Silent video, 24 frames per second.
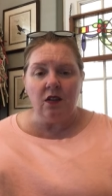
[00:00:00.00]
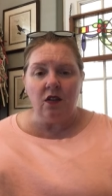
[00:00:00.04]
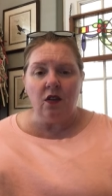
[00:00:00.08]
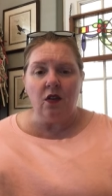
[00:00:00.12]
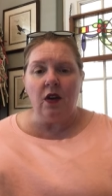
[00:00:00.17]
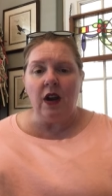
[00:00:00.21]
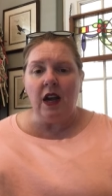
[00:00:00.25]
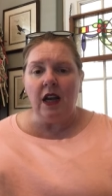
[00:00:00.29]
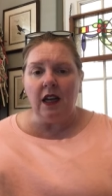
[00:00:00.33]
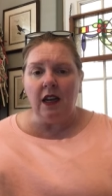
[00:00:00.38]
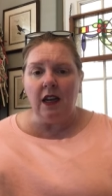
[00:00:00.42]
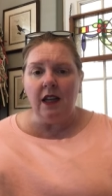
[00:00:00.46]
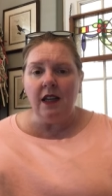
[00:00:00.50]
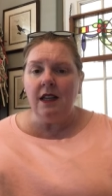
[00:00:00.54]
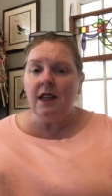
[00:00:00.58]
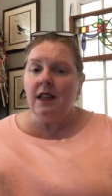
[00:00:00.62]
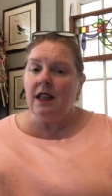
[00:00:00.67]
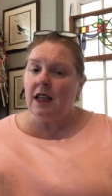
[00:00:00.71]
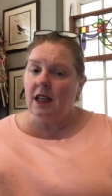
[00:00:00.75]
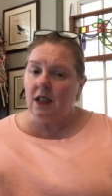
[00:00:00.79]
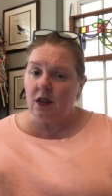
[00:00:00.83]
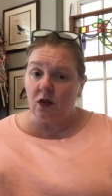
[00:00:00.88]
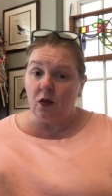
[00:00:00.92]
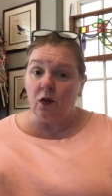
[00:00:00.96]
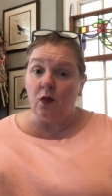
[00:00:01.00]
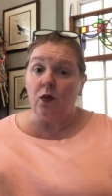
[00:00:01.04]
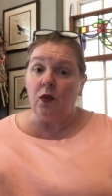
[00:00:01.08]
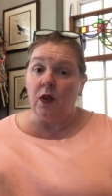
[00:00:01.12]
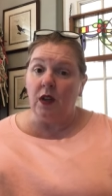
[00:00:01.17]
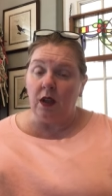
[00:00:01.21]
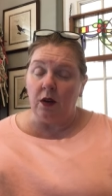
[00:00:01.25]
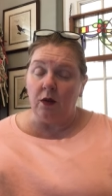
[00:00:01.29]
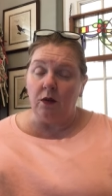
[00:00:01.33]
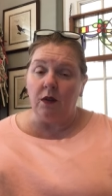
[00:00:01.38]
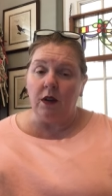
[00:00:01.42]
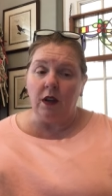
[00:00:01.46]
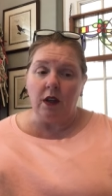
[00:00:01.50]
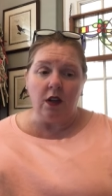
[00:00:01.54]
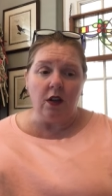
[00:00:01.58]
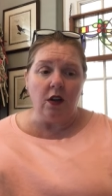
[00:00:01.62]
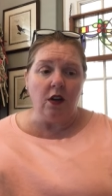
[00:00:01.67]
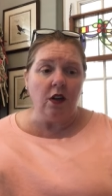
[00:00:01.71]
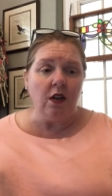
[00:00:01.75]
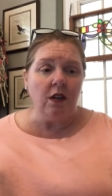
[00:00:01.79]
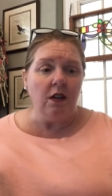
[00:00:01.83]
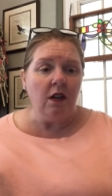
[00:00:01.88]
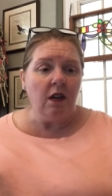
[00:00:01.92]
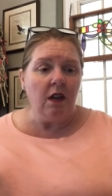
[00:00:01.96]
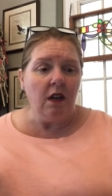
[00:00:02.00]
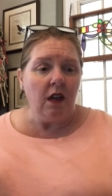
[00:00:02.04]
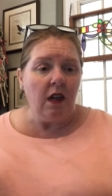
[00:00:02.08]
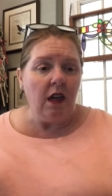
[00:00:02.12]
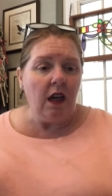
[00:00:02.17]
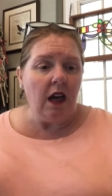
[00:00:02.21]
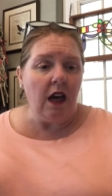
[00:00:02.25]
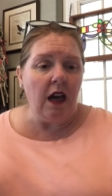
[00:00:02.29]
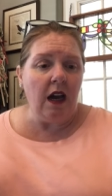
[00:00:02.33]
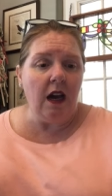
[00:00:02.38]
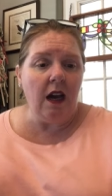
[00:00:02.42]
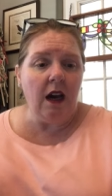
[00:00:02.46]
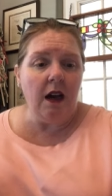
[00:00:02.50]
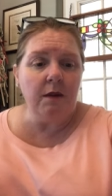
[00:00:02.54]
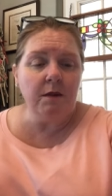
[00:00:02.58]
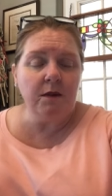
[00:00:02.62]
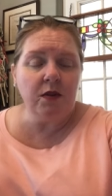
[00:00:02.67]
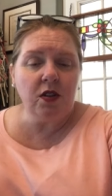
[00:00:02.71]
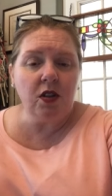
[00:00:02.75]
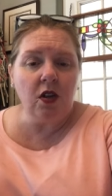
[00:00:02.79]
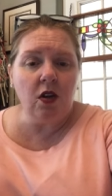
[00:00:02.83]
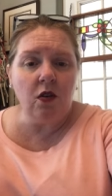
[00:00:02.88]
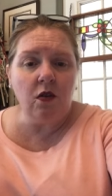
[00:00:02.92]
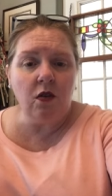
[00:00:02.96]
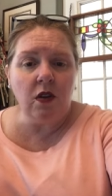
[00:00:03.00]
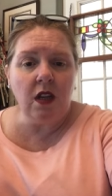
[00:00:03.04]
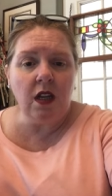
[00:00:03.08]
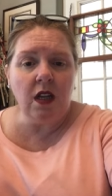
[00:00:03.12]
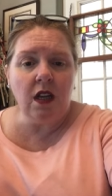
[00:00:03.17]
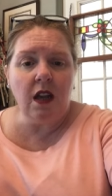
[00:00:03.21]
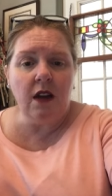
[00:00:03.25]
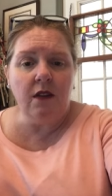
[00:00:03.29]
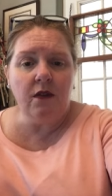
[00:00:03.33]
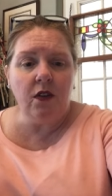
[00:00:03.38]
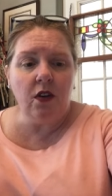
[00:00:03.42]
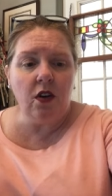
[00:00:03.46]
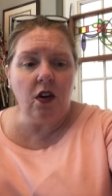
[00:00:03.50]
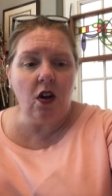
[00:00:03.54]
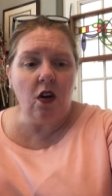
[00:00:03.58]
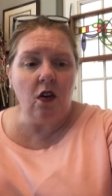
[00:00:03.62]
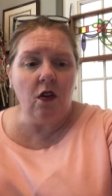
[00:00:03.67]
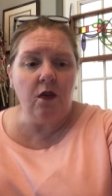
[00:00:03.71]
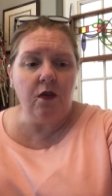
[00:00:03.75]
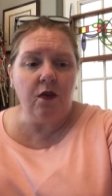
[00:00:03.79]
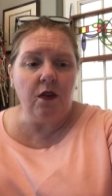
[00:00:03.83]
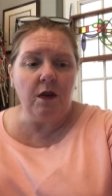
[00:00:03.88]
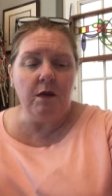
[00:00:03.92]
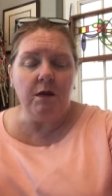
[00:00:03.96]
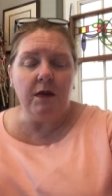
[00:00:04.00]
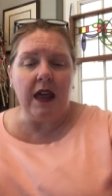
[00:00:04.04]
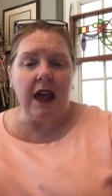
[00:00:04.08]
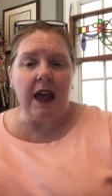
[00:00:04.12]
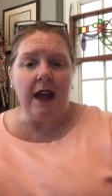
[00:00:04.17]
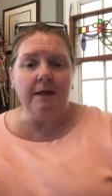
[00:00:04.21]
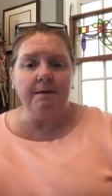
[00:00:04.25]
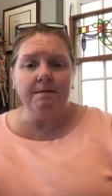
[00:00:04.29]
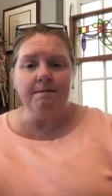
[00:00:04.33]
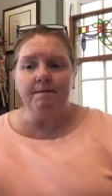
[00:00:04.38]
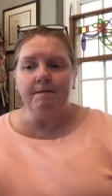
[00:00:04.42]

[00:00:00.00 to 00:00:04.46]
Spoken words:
correctly, it's really, really good. So you never know from that.